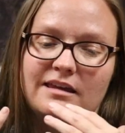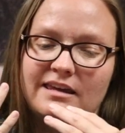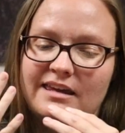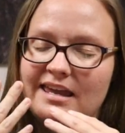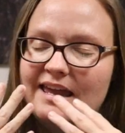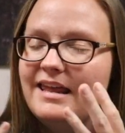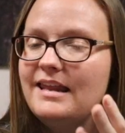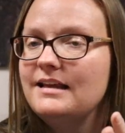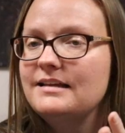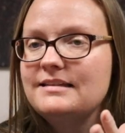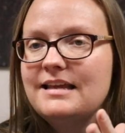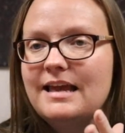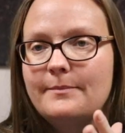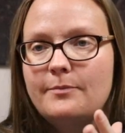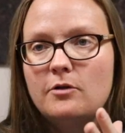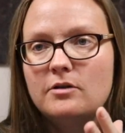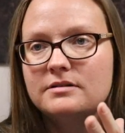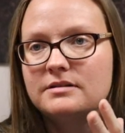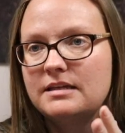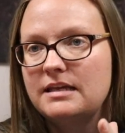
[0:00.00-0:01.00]
kid
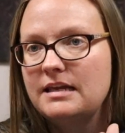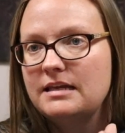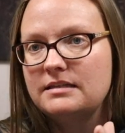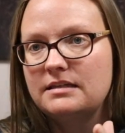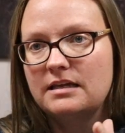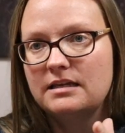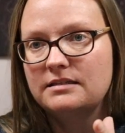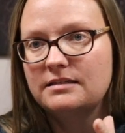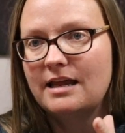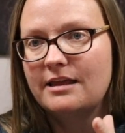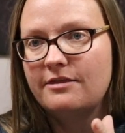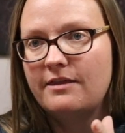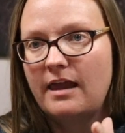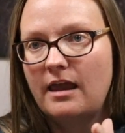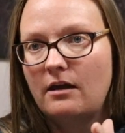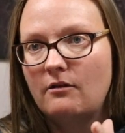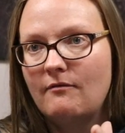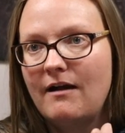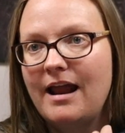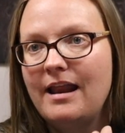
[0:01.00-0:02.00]
example is the easiest, I
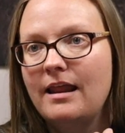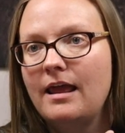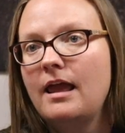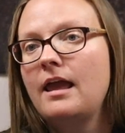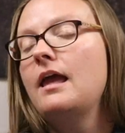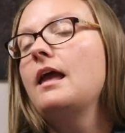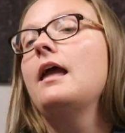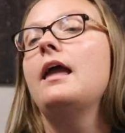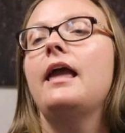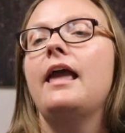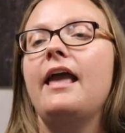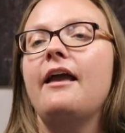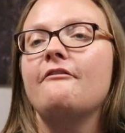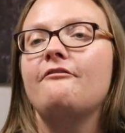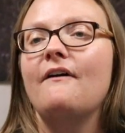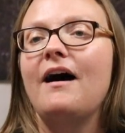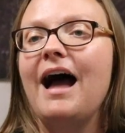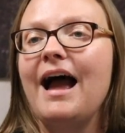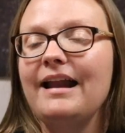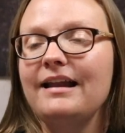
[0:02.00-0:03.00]
think, right?
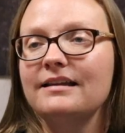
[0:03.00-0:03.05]
If I